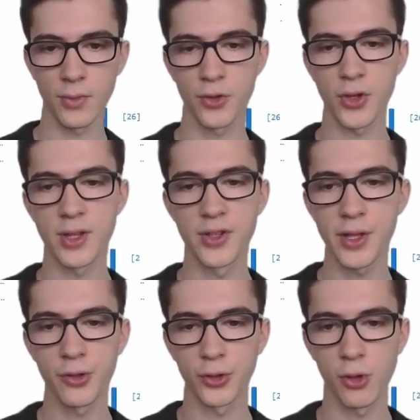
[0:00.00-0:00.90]
So you can
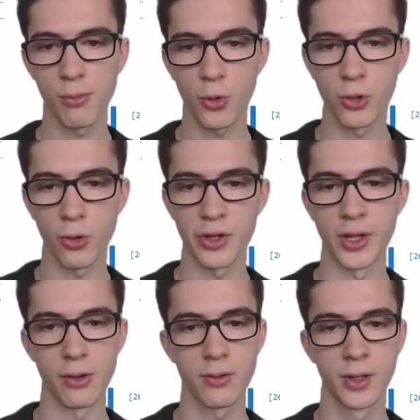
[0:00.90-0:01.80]
see there's a lot more
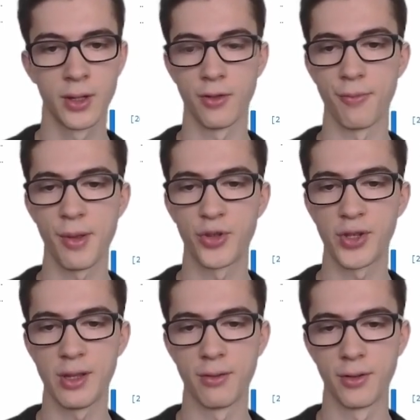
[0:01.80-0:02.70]
noise now. You've maybe
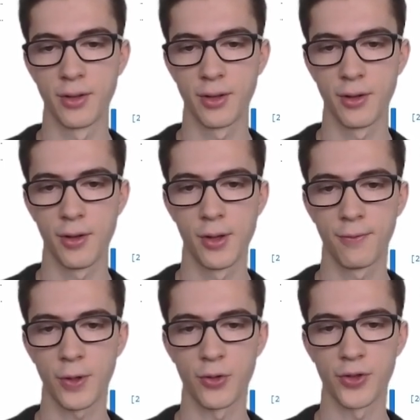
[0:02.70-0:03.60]
seen
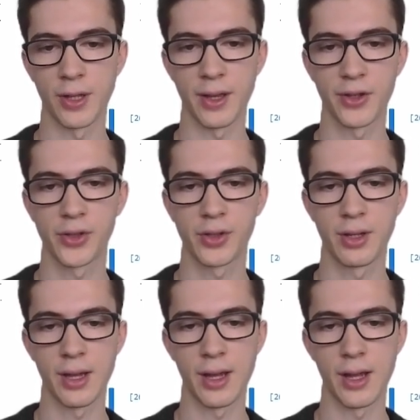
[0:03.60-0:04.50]
figures like this
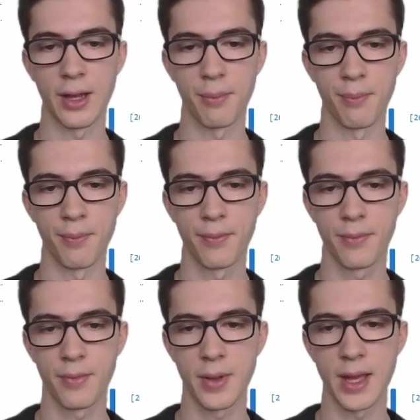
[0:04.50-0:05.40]
in
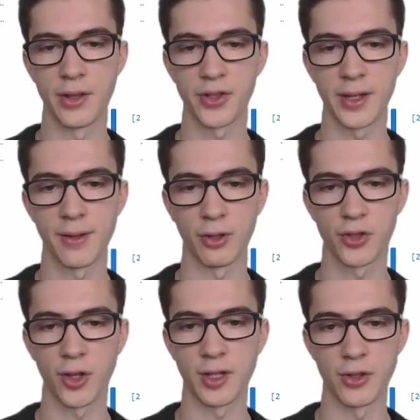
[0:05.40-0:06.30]
scientific
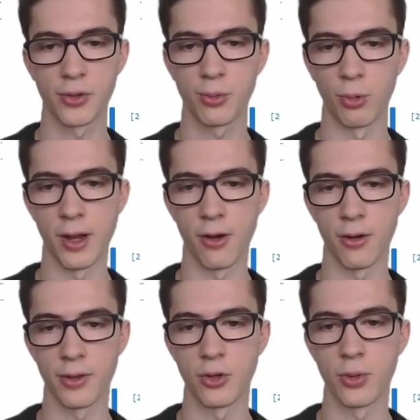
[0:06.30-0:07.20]
studies
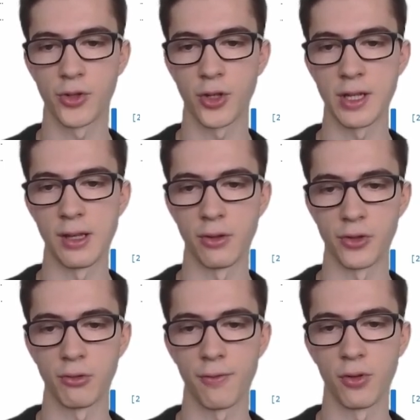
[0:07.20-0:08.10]
where they do a study and
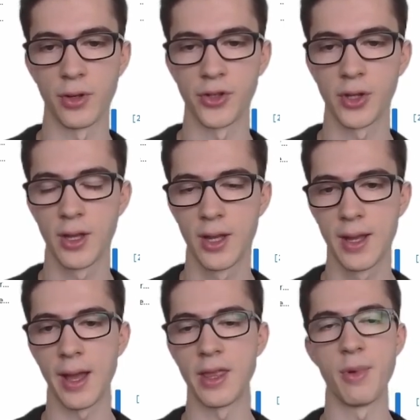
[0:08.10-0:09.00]
there's a lot of noise
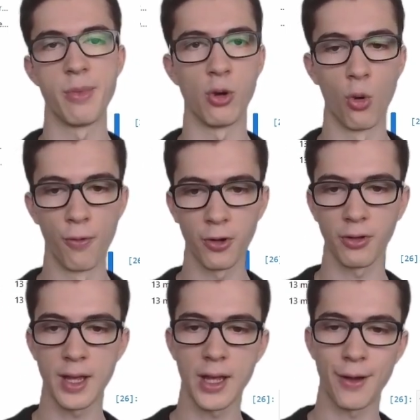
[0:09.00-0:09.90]
and they maybe
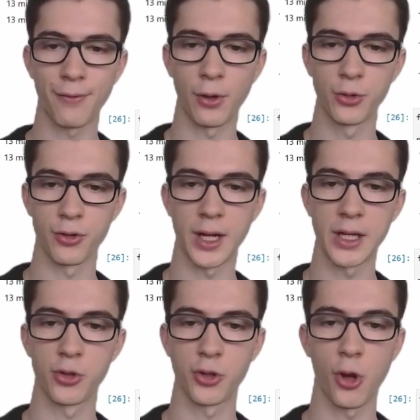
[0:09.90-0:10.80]
overlay a filtered
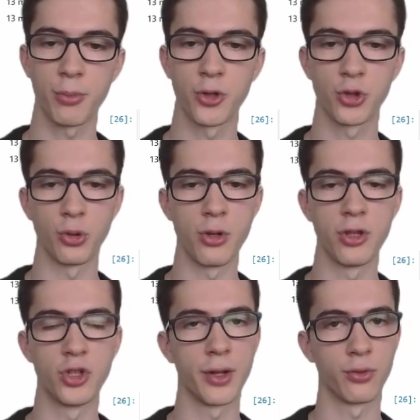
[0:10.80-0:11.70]
line on top to show you
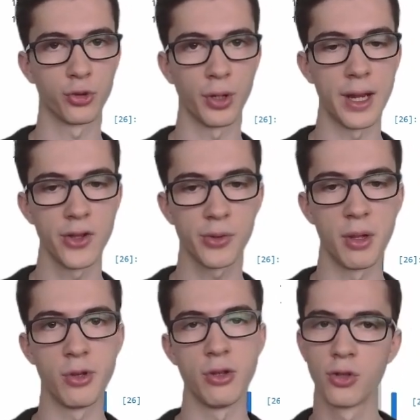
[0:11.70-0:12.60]
the general trends.
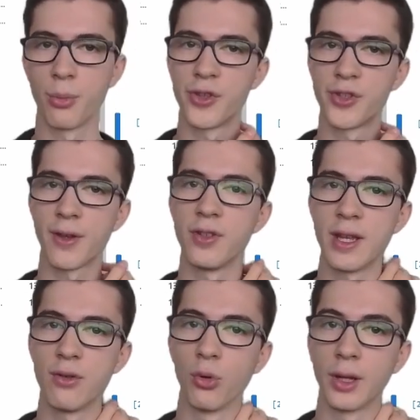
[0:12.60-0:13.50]
Maybe remember the
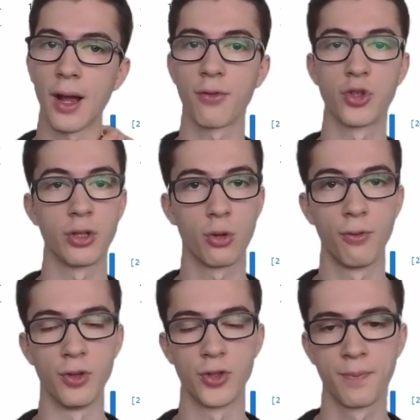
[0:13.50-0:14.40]
7-day rolling average in
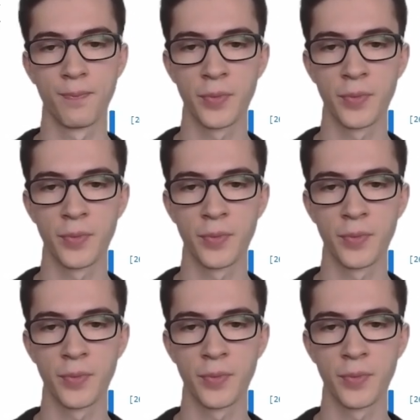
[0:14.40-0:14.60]
COVID?